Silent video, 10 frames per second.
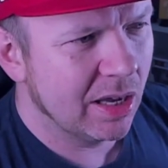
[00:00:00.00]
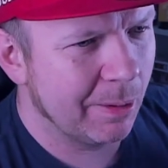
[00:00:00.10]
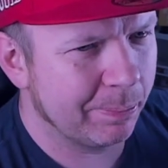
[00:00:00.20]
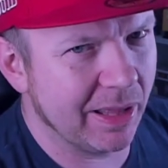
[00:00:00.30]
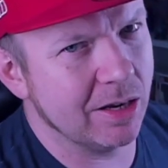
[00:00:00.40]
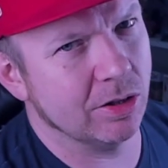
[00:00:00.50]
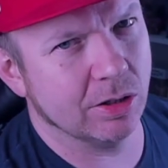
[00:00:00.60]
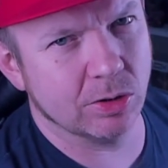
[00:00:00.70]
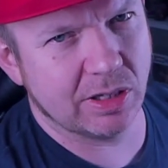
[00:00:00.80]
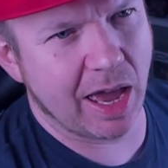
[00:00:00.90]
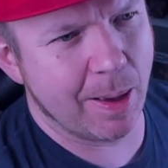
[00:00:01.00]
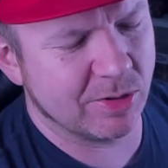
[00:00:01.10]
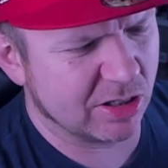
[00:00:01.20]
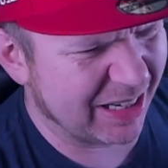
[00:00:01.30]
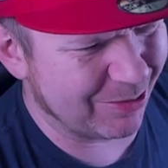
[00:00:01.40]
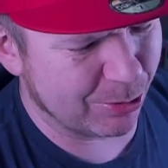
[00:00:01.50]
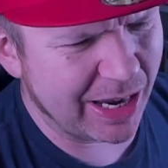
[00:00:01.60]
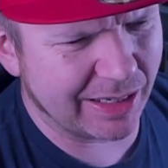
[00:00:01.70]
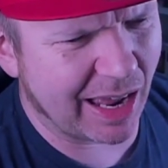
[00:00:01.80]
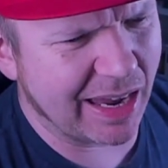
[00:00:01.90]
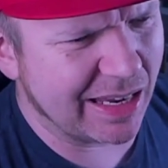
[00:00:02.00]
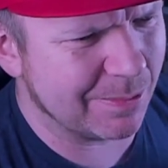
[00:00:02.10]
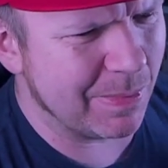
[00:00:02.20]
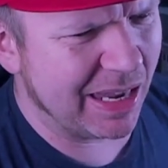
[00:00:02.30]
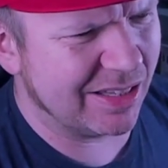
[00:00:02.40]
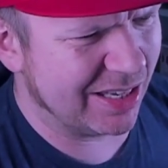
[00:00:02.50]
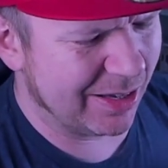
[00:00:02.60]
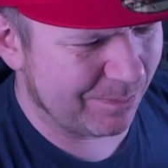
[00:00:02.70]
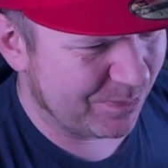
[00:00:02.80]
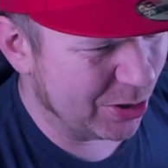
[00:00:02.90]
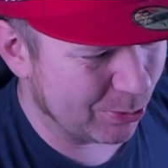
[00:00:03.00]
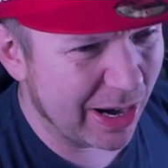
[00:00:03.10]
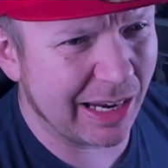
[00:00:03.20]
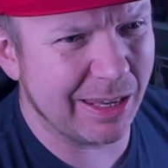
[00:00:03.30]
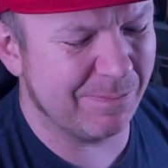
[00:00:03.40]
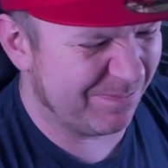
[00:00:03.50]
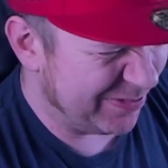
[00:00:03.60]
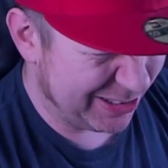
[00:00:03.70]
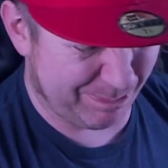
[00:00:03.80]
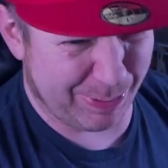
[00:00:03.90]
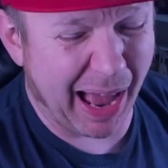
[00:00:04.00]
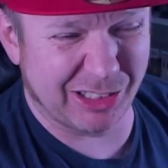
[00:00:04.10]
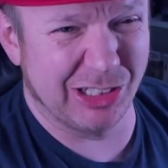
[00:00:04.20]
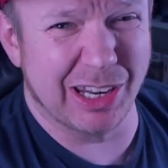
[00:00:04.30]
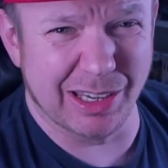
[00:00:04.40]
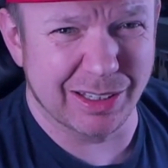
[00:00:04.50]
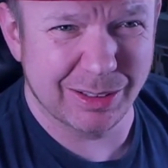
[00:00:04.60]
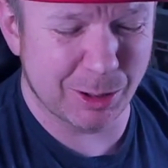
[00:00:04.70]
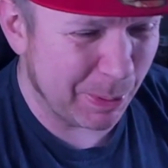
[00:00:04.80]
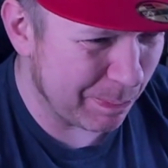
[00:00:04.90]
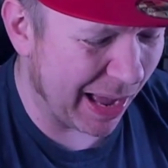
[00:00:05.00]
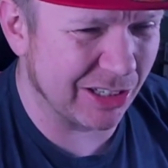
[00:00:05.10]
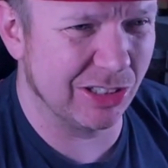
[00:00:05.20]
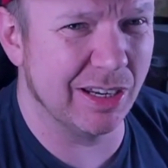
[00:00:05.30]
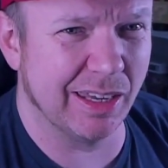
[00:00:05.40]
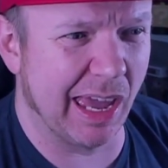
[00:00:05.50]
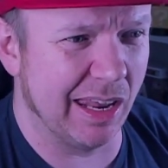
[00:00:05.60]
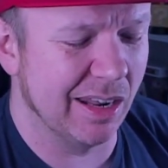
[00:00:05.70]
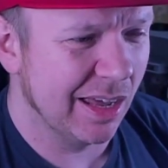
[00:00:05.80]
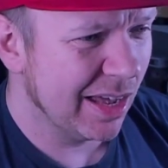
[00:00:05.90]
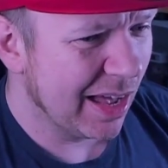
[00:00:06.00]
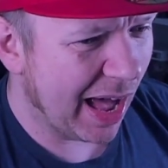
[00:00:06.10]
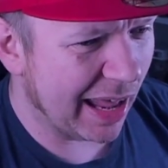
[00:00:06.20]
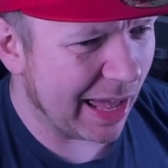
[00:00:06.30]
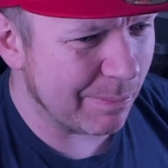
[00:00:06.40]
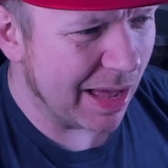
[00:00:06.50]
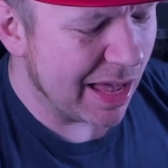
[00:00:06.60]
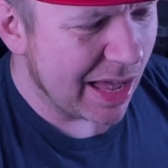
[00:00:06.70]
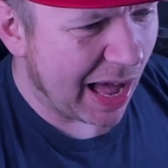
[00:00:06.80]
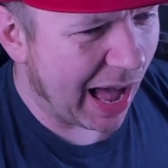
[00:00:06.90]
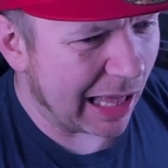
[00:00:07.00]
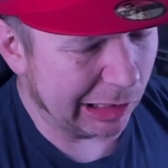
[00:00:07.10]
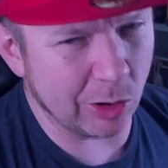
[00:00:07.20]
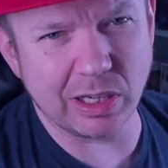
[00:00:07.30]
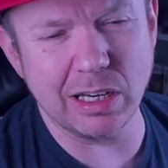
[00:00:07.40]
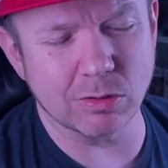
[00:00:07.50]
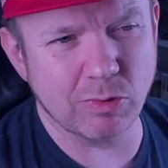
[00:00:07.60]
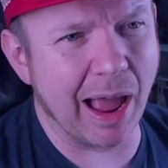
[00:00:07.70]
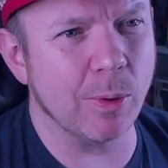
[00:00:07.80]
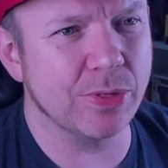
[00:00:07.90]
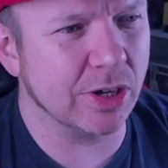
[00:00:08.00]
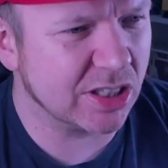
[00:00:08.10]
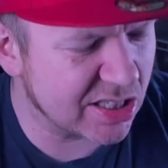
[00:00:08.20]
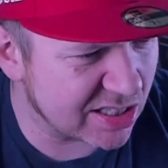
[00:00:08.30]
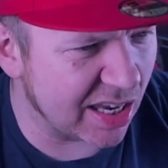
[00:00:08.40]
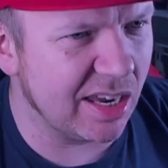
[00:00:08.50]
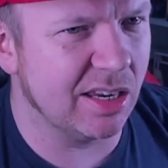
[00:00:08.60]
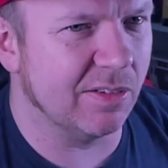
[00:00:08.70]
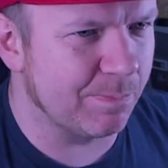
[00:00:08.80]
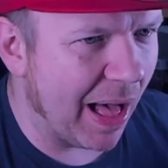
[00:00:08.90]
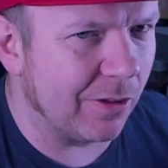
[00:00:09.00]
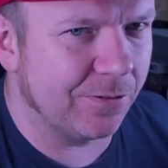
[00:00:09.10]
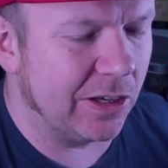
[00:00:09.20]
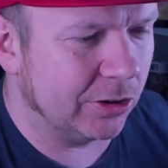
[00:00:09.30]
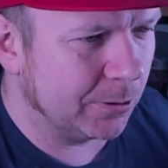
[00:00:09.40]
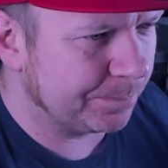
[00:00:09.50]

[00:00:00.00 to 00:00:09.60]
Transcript: playing other good games has like reignited me to really to be passionate again. And I'm looking around the scene of Battlefield.